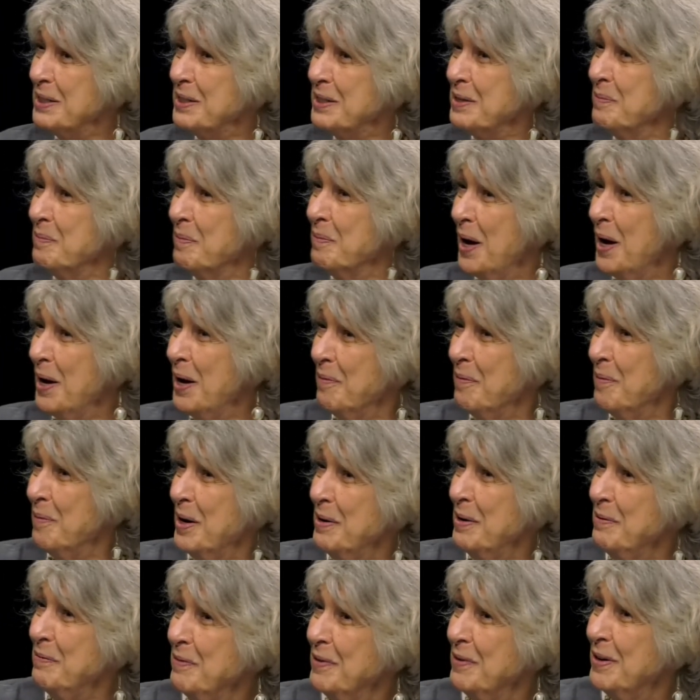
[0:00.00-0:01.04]
in
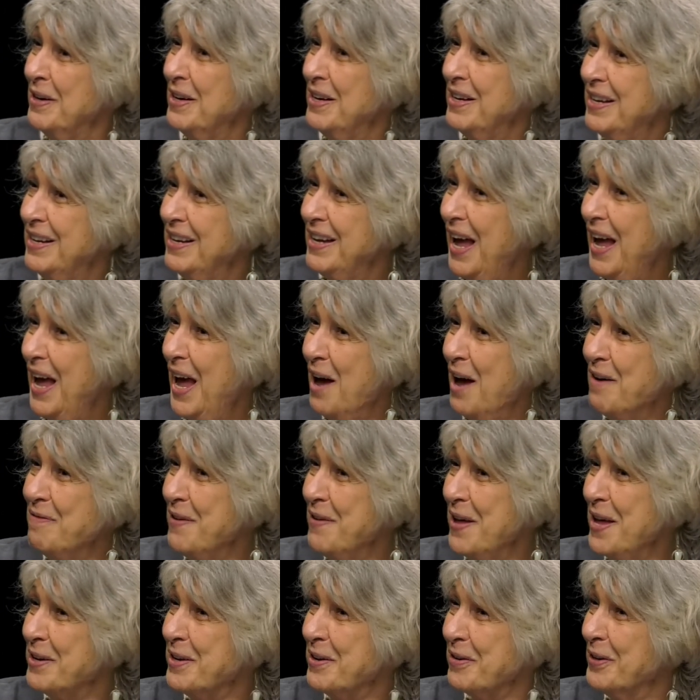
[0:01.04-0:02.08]
my half
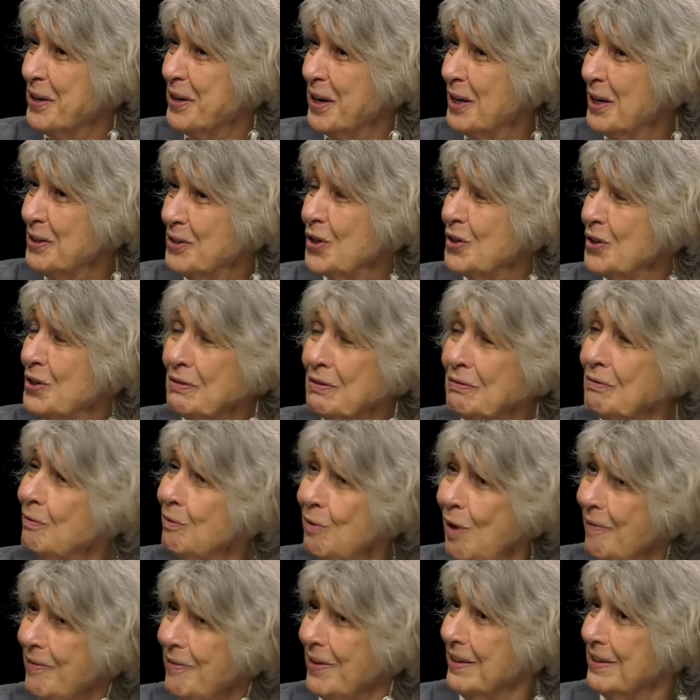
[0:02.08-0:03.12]
acre, and I just
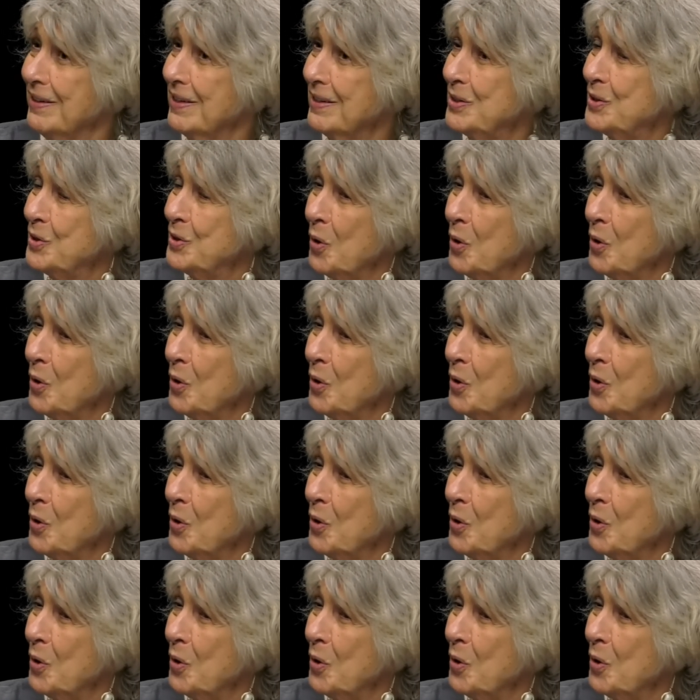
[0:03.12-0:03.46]
love it. It's so